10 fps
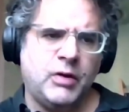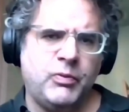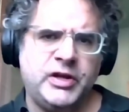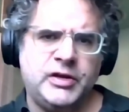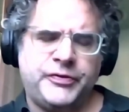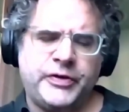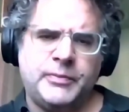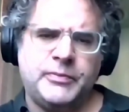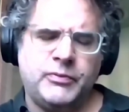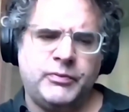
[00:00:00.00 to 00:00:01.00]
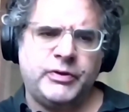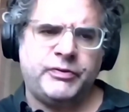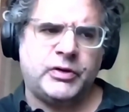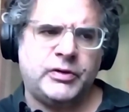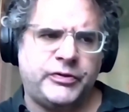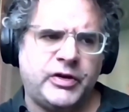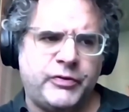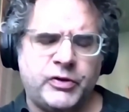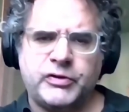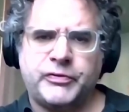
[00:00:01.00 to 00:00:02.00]
We've um, we've sort of
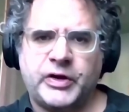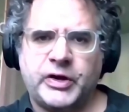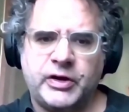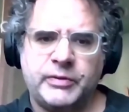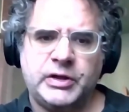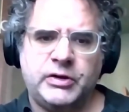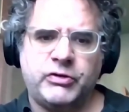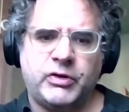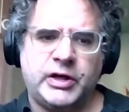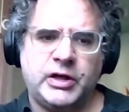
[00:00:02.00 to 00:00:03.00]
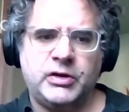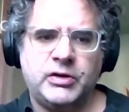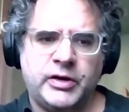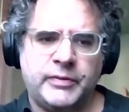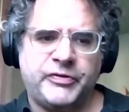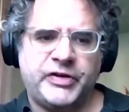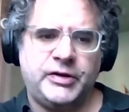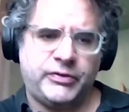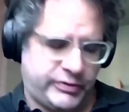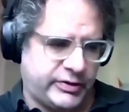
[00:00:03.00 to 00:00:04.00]
diversified. I mean, Joy and um,
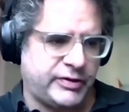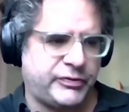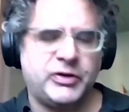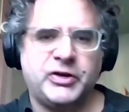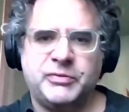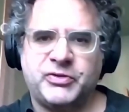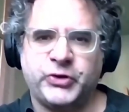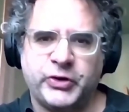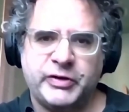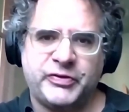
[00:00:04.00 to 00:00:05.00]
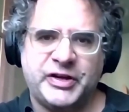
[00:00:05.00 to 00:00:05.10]
Faith, I love their names. Joy and